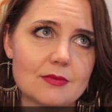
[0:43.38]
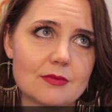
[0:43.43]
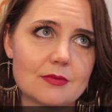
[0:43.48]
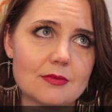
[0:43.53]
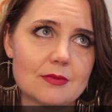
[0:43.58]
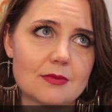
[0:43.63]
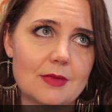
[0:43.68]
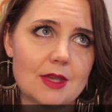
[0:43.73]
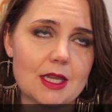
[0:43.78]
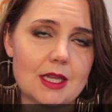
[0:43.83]

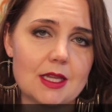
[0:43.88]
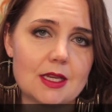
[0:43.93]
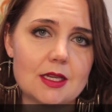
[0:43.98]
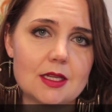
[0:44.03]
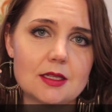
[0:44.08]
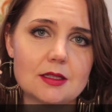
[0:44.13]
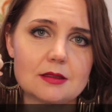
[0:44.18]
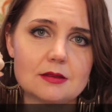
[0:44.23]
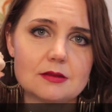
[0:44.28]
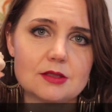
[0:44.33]

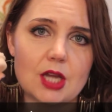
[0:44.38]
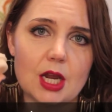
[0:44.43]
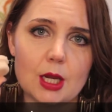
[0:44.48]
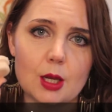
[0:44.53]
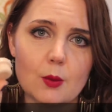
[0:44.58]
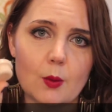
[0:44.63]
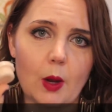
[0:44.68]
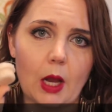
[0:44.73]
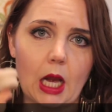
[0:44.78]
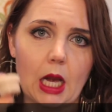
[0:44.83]

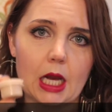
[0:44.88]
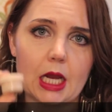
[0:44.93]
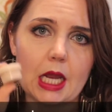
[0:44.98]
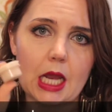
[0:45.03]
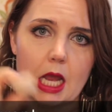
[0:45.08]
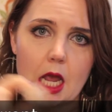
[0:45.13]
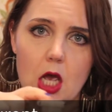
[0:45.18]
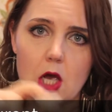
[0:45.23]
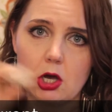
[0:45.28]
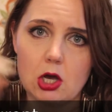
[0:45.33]

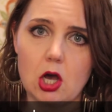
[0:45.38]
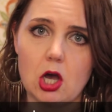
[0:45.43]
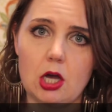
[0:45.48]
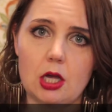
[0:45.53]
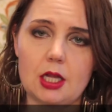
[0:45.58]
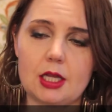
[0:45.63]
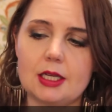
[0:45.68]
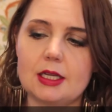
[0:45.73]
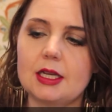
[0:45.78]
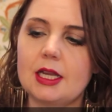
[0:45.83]
mid-January
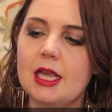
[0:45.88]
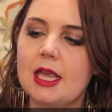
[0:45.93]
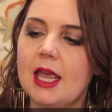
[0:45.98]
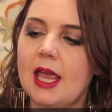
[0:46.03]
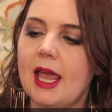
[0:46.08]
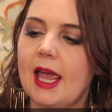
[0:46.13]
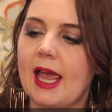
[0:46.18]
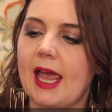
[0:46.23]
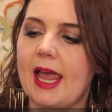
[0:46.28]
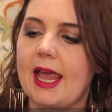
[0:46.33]
on,
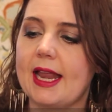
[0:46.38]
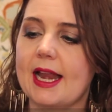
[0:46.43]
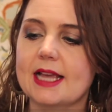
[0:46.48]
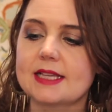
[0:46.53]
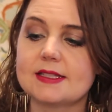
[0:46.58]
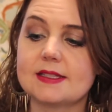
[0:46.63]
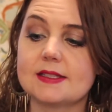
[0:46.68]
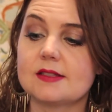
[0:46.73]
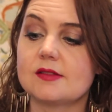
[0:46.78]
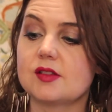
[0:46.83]
and I
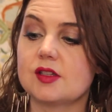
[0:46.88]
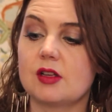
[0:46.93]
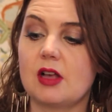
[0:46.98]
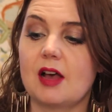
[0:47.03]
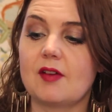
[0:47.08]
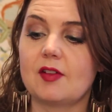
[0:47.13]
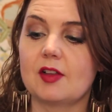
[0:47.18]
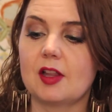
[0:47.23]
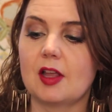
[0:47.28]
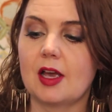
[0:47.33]
still
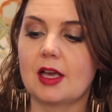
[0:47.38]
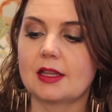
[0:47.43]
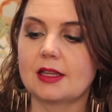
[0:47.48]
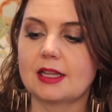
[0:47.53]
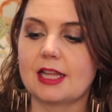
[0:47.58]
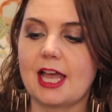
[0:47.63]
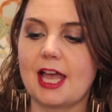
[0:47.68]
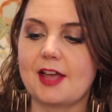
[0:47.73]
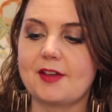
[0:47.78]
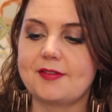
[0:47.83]
have a lot
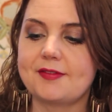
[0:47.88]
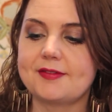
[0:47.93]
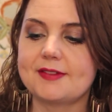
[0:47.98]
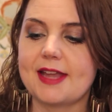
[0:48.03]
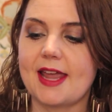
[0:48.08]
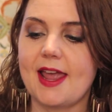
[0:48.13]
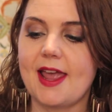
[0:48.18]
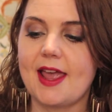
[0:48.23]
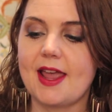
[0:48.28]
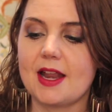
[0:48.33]
left,
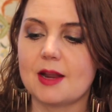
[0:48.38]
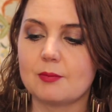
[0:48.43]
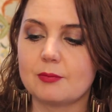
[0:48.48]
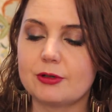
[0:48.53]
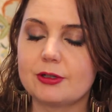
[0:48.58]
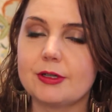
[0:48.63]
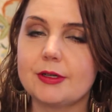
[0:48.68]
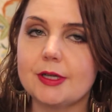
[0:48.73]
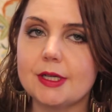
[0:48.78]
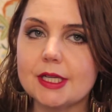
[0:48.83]
and I'm
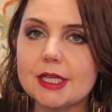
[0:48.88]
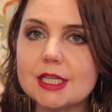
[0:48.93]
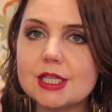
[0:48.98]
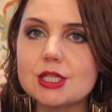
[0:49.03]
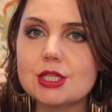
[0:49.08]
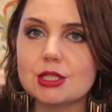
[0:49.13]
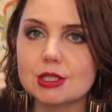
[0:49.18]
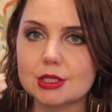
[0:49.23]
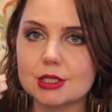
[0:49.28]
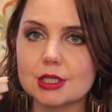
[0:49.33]
pretty
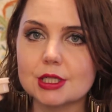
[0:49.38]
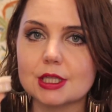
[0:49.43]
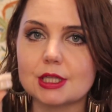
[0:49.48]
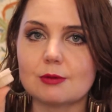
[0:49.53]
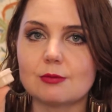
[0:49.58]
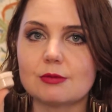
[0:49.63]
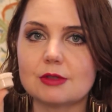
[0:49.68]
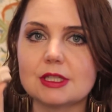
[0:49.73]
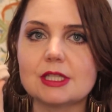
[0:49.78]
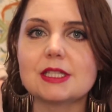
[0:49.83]
sure
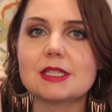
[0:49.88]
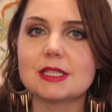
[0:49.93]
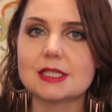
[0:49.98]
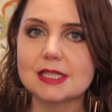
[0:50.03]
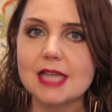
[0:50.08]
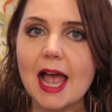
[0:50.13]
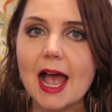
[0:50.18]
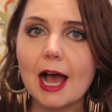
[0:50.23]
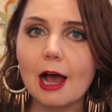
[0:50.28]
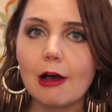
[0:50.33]
that when this
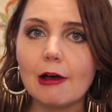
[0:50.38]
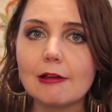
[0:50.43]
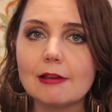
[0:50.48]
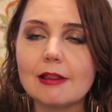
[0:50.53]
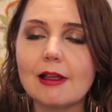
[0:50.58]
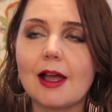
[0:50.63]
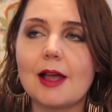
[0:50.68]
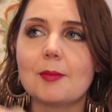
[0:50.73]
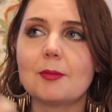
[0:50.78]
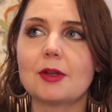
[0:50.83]
is out,
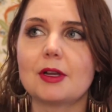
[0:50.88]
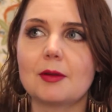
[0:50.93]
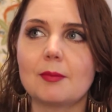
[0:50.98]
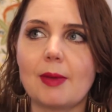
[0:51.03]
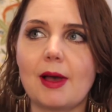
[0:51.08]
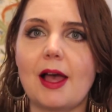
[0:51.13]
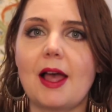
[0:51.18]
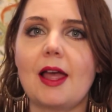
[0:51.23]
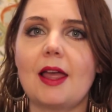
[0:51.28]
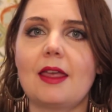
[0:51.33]
I'm gonna
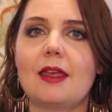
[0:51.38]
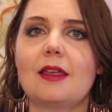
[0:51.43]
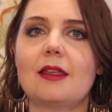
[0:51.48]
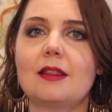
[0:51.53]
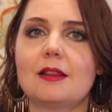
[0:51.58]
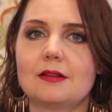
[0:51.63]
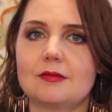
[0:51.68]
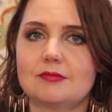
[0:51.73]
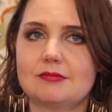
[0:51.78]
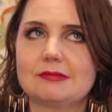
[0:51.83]
buy
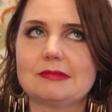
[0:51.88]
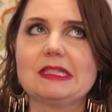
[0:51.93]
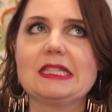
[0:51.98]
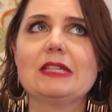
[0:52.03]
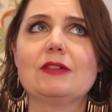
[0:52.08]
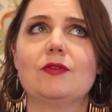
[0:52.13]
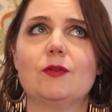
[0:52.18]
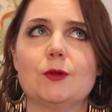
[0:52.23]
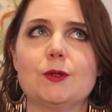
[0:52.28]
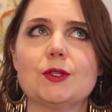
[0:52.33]

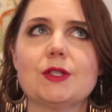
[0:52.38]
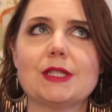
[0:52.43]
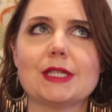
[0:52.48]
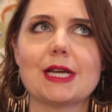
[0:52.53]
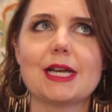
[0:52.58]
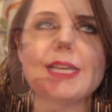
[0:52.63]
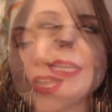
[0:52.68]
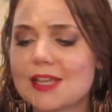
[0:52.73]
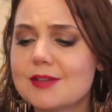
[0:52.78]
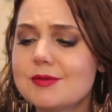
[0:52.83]
the full
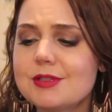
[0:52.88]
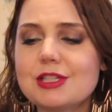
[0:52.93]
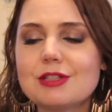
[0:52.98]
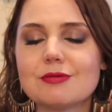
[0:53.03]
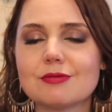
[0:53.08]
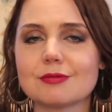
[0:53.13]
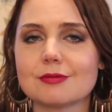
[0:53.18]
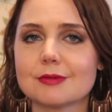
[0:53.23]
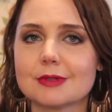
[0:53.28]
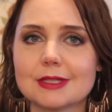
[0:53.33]
size. I'm just
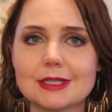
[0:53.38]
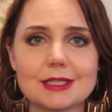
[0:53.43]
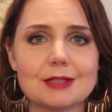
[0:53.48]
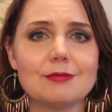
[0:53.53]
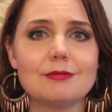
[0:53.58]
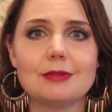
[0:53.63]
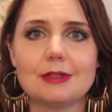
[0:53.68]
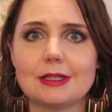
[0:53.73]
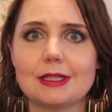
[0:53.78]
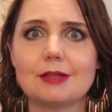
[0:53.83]
really
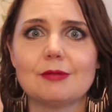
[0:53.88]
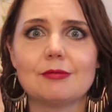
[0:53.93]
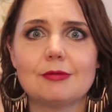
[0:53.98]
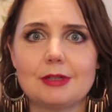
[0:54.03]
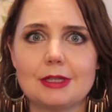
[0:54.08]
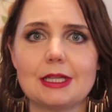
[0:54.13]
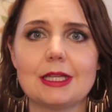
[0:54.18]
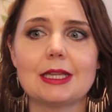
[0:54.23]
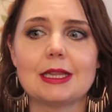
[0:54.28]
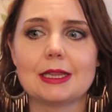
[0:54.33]

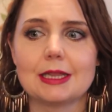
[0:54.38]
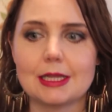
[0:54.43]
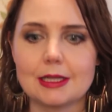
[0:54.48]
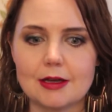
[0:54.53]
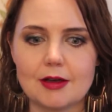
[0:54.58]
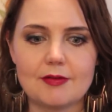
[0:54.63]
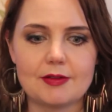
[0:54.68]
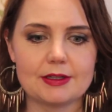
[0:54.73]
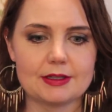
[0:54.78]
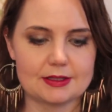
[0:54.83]

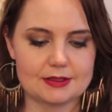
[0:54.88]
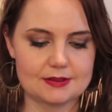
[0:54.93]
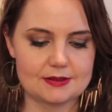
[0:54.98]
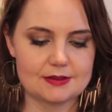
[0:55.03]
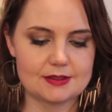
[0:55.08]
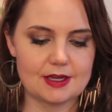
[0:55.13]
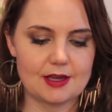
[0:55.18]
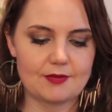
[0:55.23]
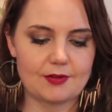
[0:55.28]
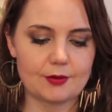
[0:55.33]
loving this
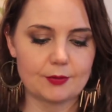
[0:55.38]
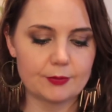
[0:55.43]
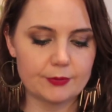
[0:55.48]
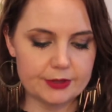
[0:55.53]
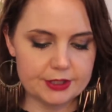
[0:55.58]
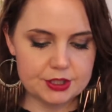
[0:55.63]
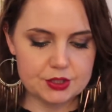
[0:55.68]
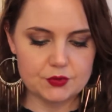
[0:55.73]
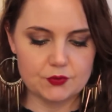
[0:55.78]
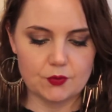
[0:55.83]
stuff. I
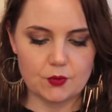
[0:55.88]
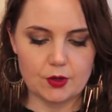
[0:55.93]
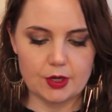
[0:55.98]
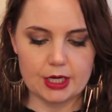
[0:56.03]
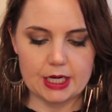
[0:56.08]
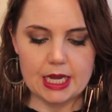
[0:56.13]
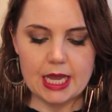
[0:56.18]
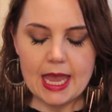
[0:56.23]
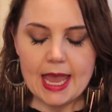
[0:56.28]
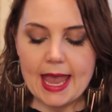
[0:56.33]
reach for
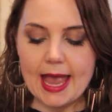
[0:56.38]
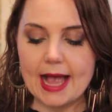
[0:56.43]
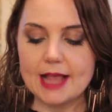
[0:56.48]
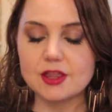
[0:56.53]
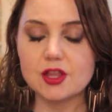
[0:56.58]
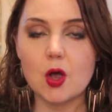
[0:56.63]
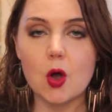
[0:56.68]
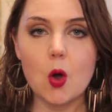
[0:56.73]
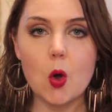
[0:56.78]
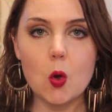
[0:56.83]
it,
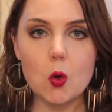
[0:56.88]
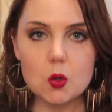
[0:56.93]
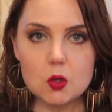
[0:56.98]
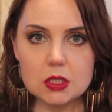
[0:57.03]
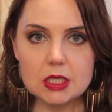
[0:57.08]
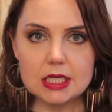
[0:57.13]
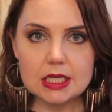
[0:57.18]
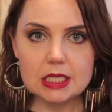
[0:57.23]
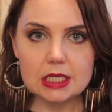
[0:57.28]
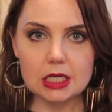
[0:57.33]
and the
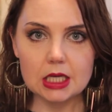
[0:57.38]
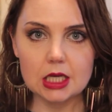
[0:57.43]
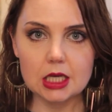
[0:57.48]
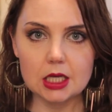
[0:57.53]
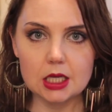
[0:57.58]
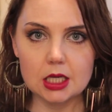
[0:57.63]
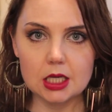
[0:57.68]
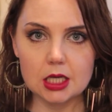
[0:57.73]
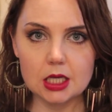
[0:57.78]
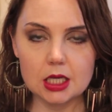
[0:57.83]
only
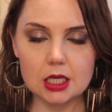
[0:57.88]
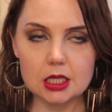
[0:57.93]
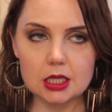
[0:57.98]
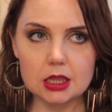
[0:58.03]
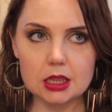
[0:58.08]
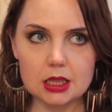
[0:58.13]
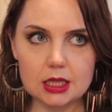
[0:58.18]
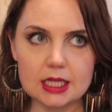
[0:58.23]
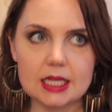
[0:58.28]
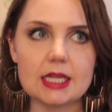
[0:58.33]

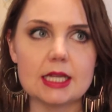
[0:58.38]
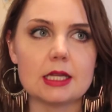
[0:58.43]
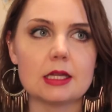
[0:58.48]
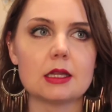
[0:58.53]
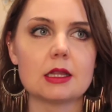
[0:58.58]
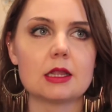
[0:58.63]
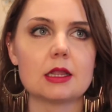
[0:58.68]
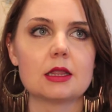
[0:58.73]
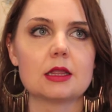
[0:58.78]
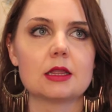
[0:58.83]
thing,